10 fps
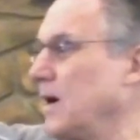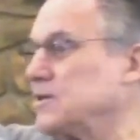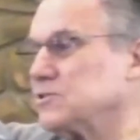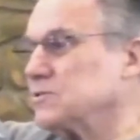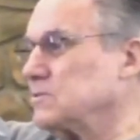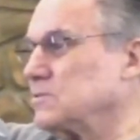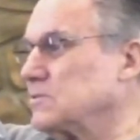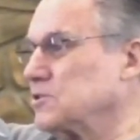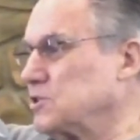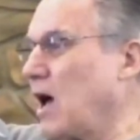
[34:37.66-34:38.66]
that's
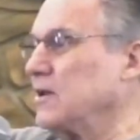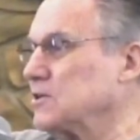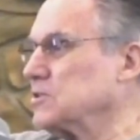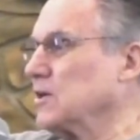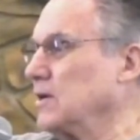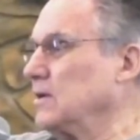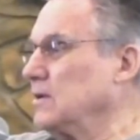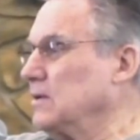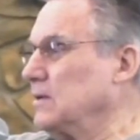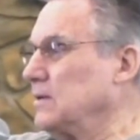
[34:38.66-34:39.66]
the saddest
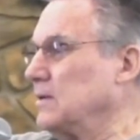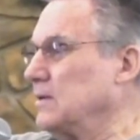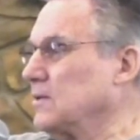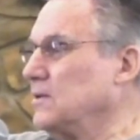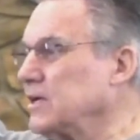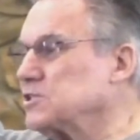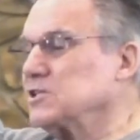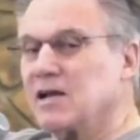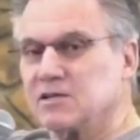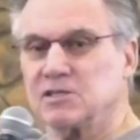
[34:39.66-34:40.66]
thing. The next
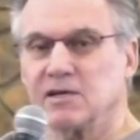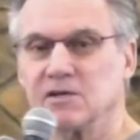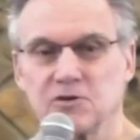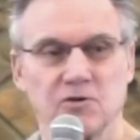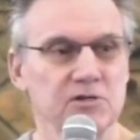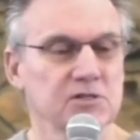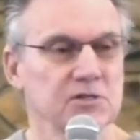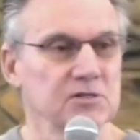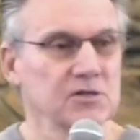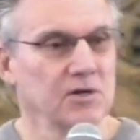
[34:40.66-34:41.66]
saddest thing is
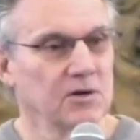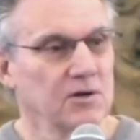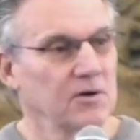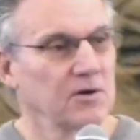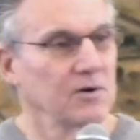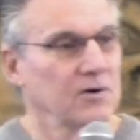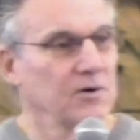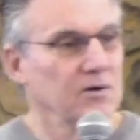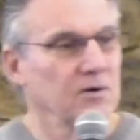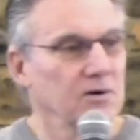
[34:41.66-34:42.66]
Christians
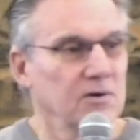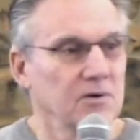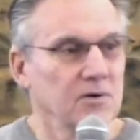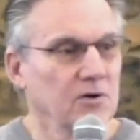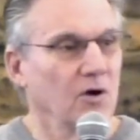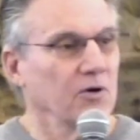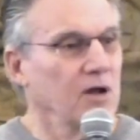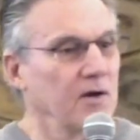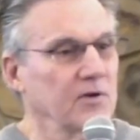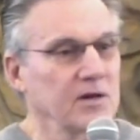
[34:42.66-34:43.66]
who go
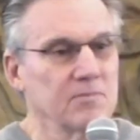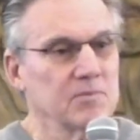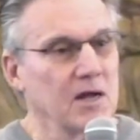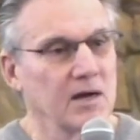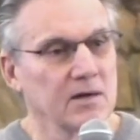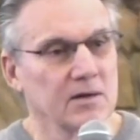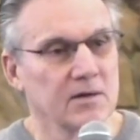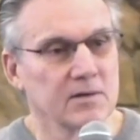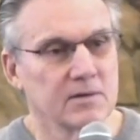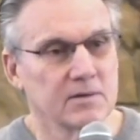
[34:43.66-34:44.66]
to heaven empty
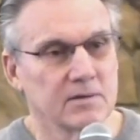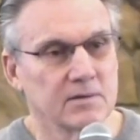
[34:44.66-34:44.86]
handed.